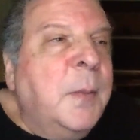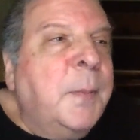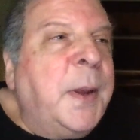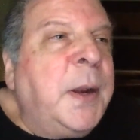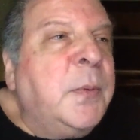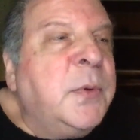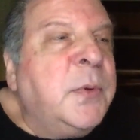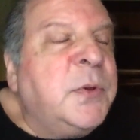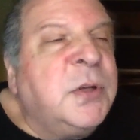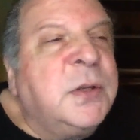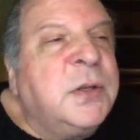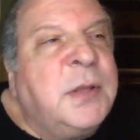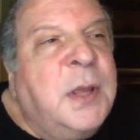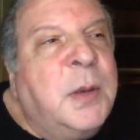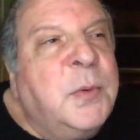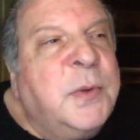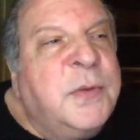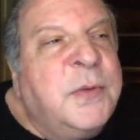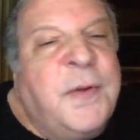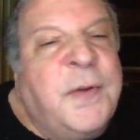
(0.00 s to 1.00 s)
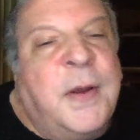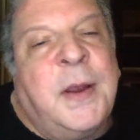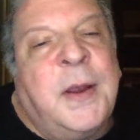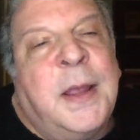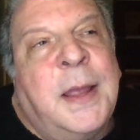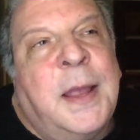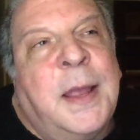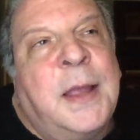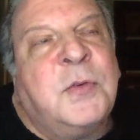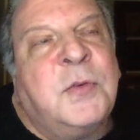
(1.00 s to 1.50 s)
But it was
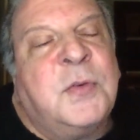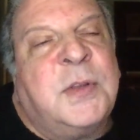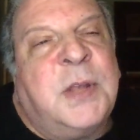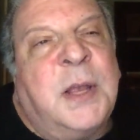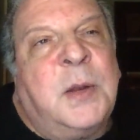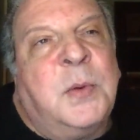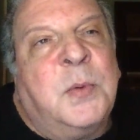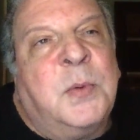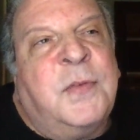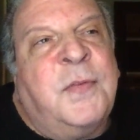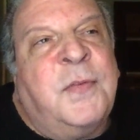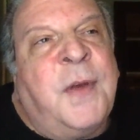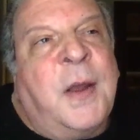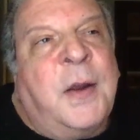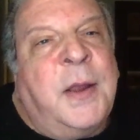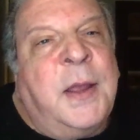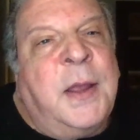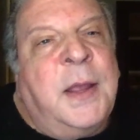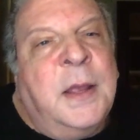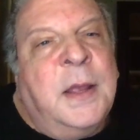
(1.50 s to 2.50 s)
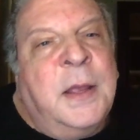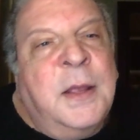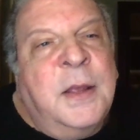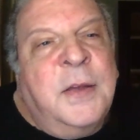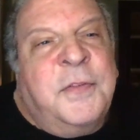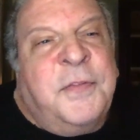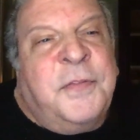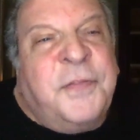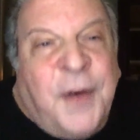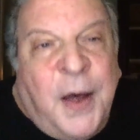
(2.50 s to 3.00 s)
very interesting, and it was very
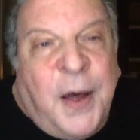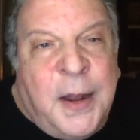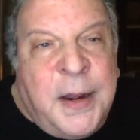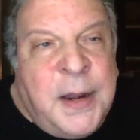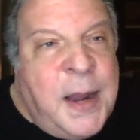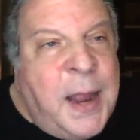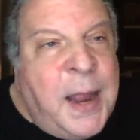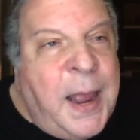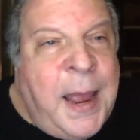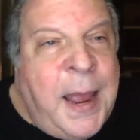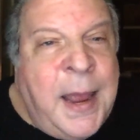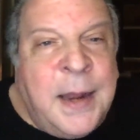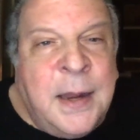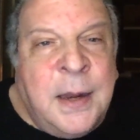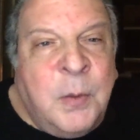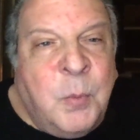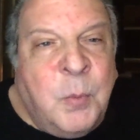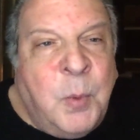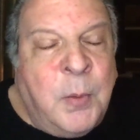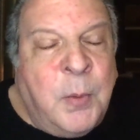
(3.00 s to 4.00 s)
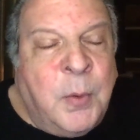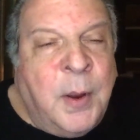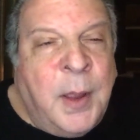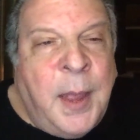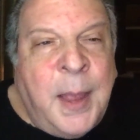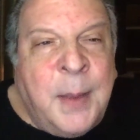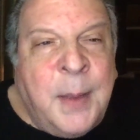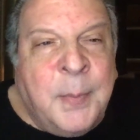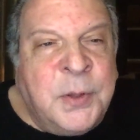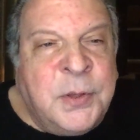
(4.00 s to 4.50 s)
fun, and we were
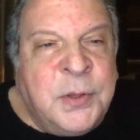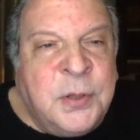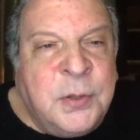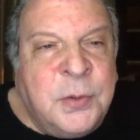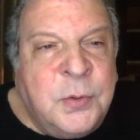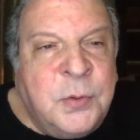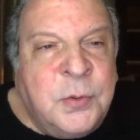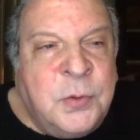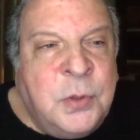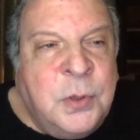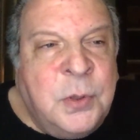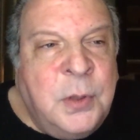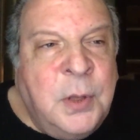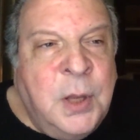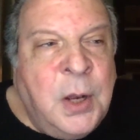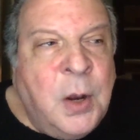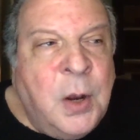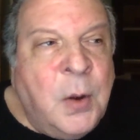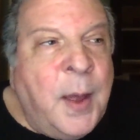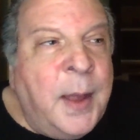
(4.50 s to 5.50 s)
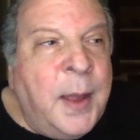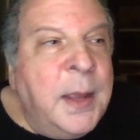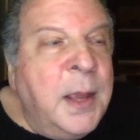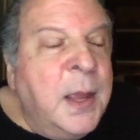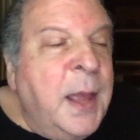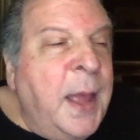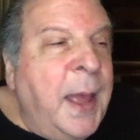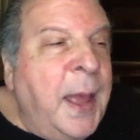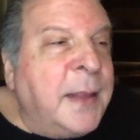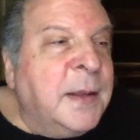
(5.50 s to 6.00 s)
able to, I
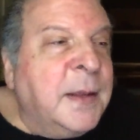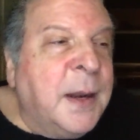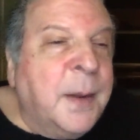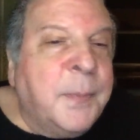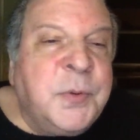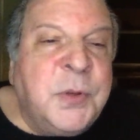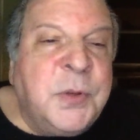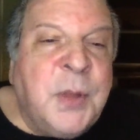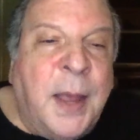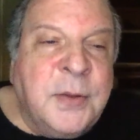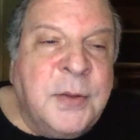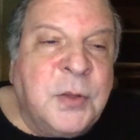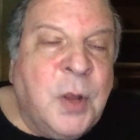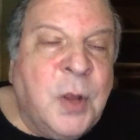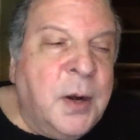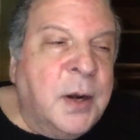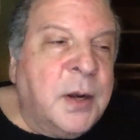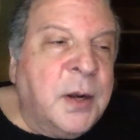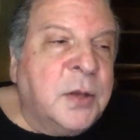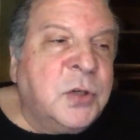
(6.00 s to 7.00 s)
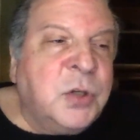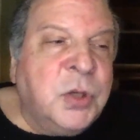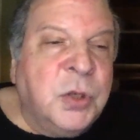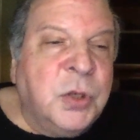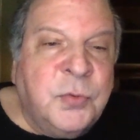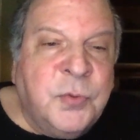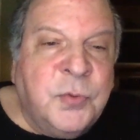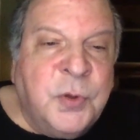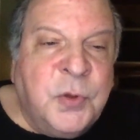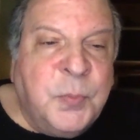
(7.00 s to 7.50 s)
started a
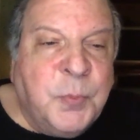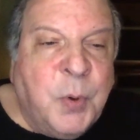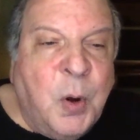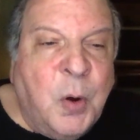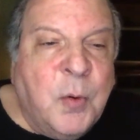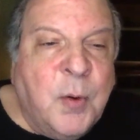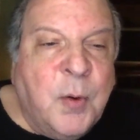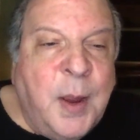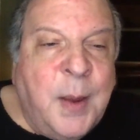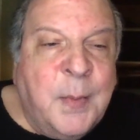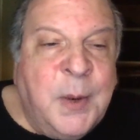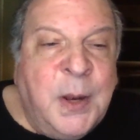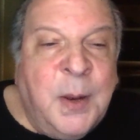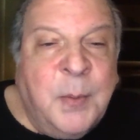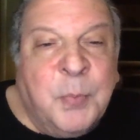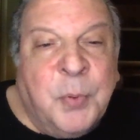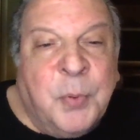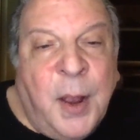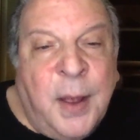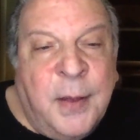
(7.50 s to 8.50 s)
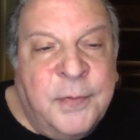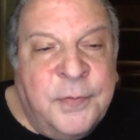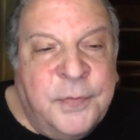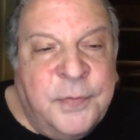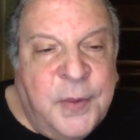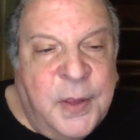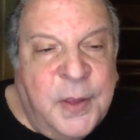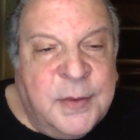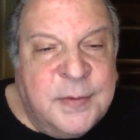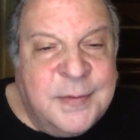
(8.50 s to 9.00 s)
children's program in
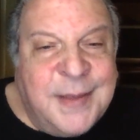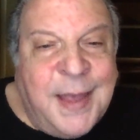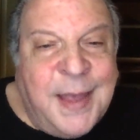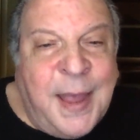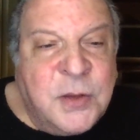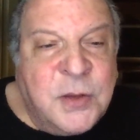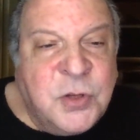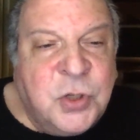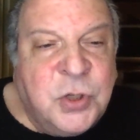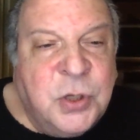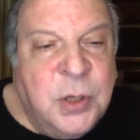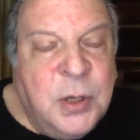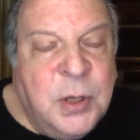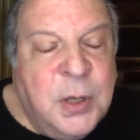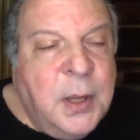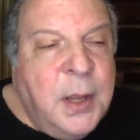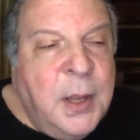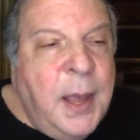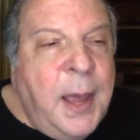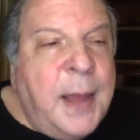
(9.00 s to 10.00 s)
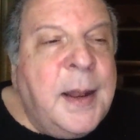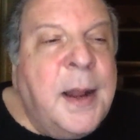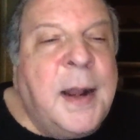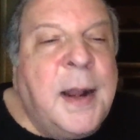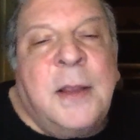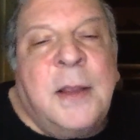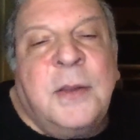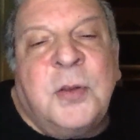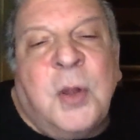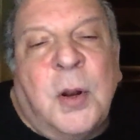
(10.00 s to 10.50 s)
improv and sketch, and
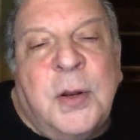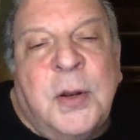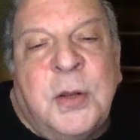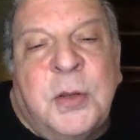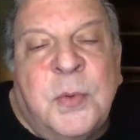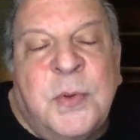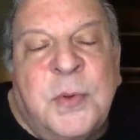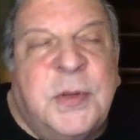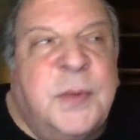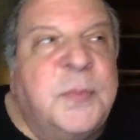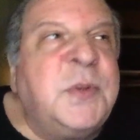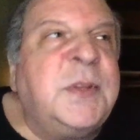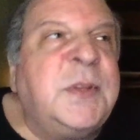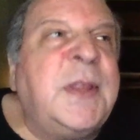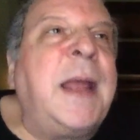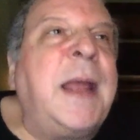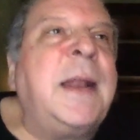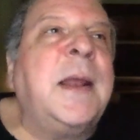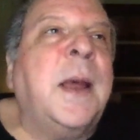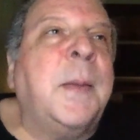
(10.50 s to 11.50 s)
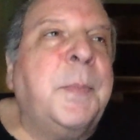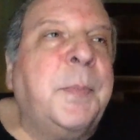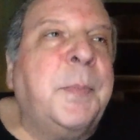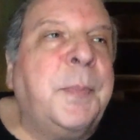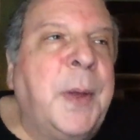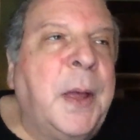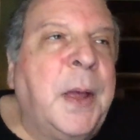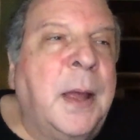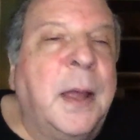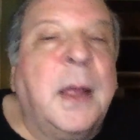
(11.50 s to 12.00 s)
then I started doing some stand-up
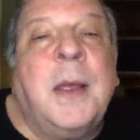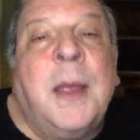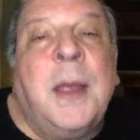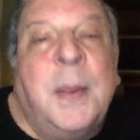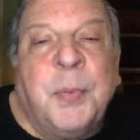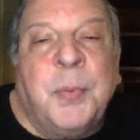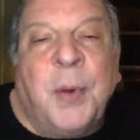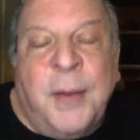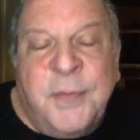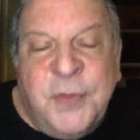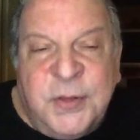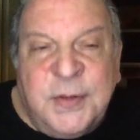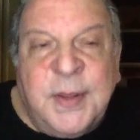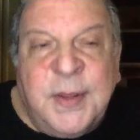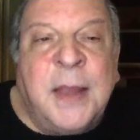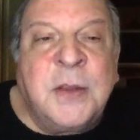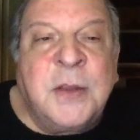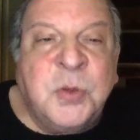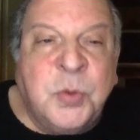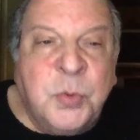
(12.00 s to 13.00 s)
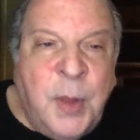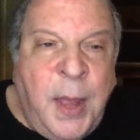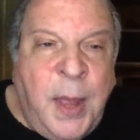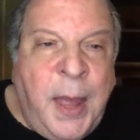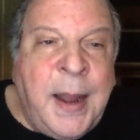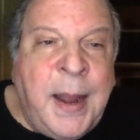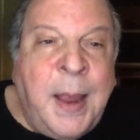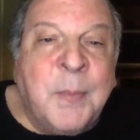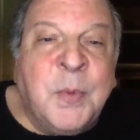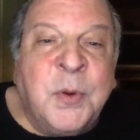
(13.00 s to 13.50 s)
improv and sketch
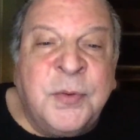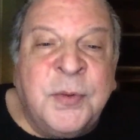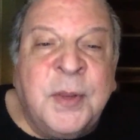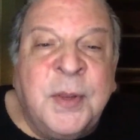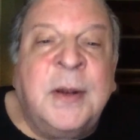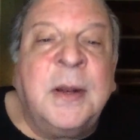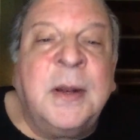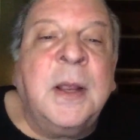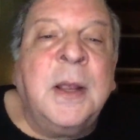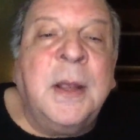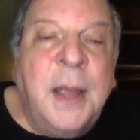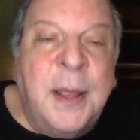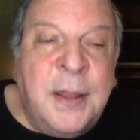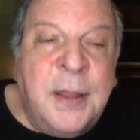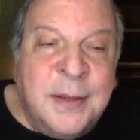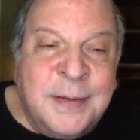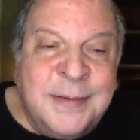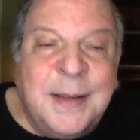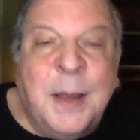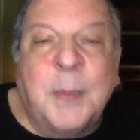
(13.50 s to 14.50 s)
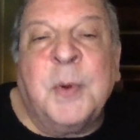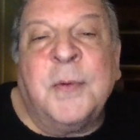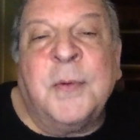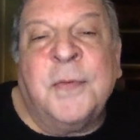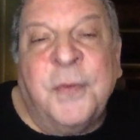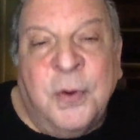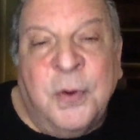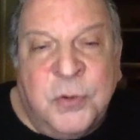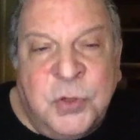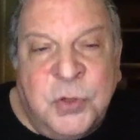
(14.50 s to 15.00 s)
at Emerson in the summer
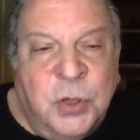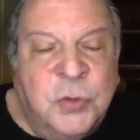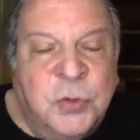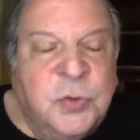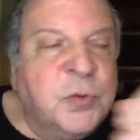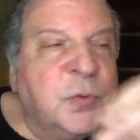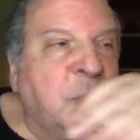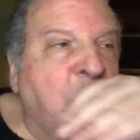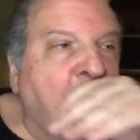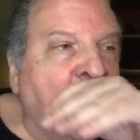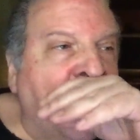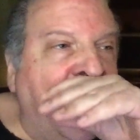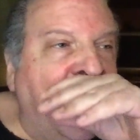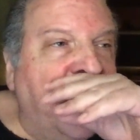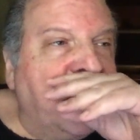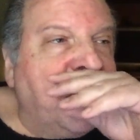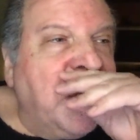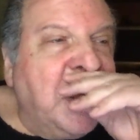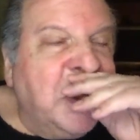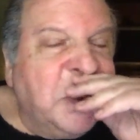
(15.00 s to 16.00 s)
for a children's program.